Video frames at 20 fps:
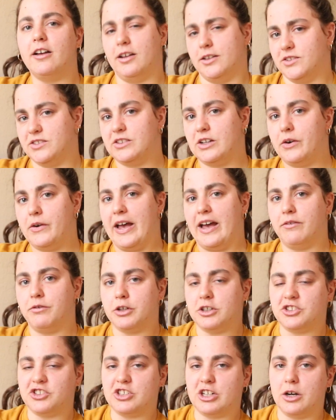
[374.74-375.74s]
also have
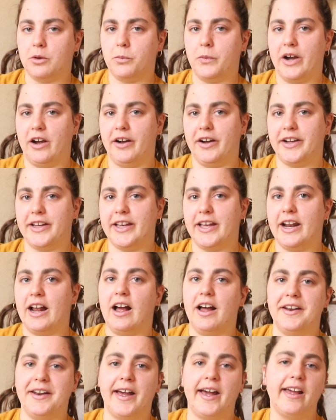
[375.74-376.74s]
her start wearing it
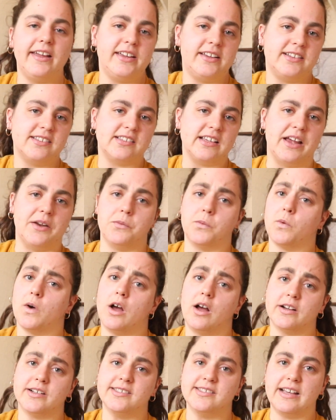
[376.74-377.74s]
on hikes and
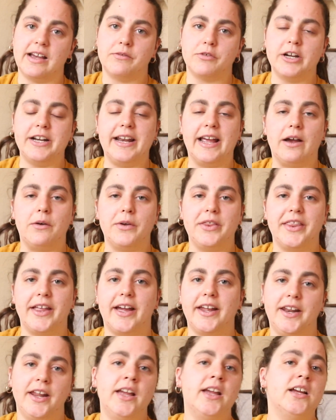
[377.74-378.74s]
walks every now and
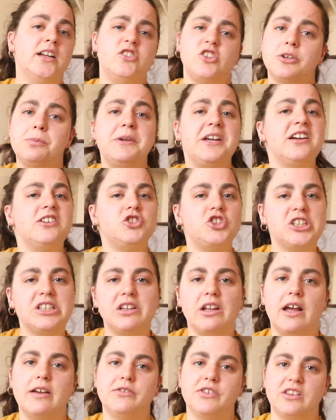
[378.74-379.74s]
then, just because she
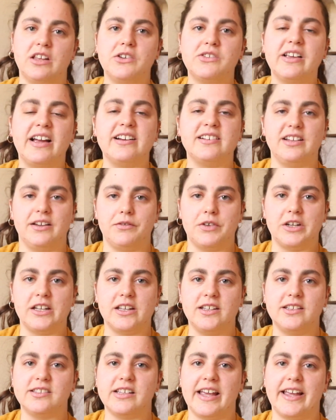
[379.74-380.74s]
loves those
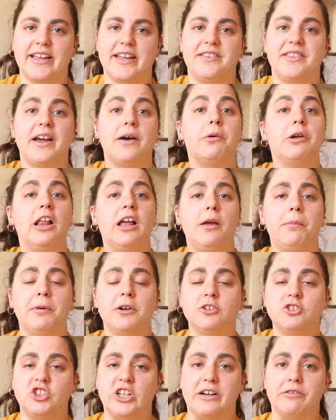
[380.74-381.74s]
activities, and that will help
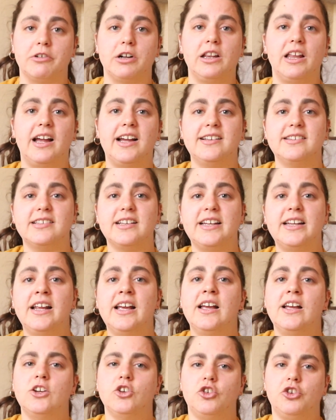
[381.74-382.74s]
her generalize it
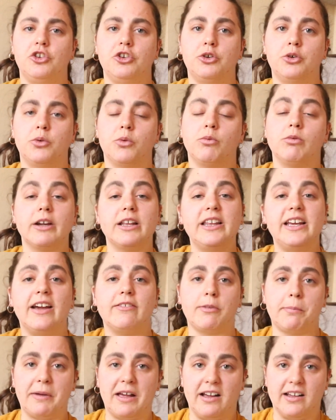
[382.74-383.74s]
to really
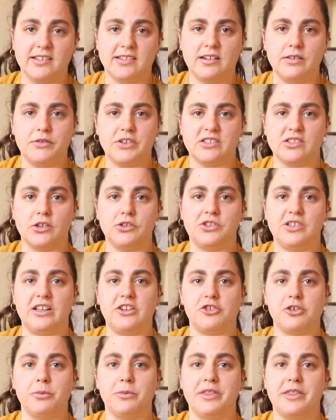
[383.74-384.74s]
have a positive
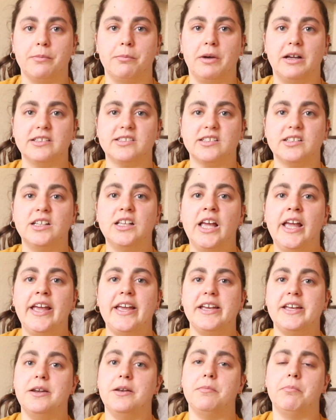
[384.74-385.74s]
association with the muzzle
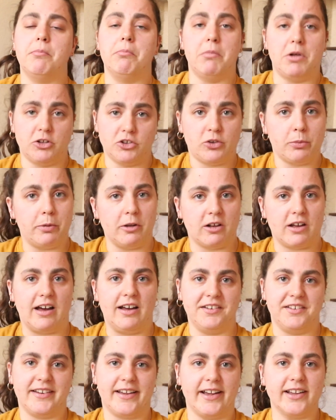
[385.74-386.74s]
in multiple
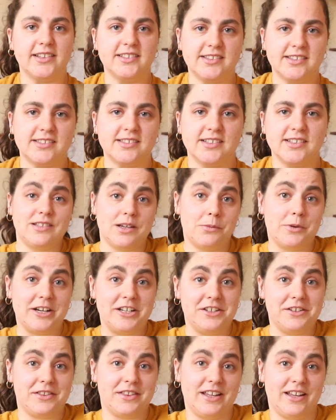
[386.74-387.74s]
contexts. So what
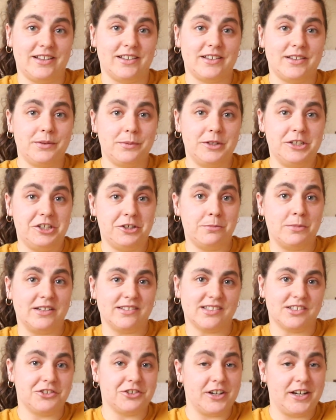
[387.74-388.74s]
do you think? Would you
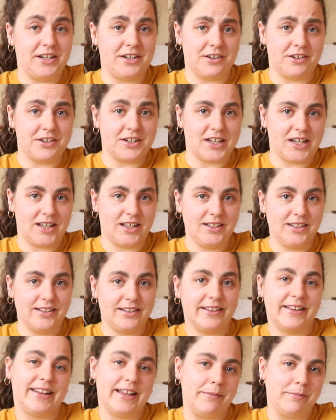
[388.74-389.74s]
muzzle train your dog?
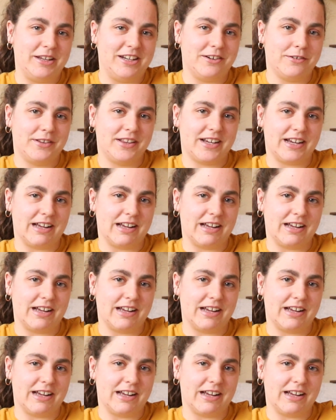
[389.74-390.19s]
Let me know in the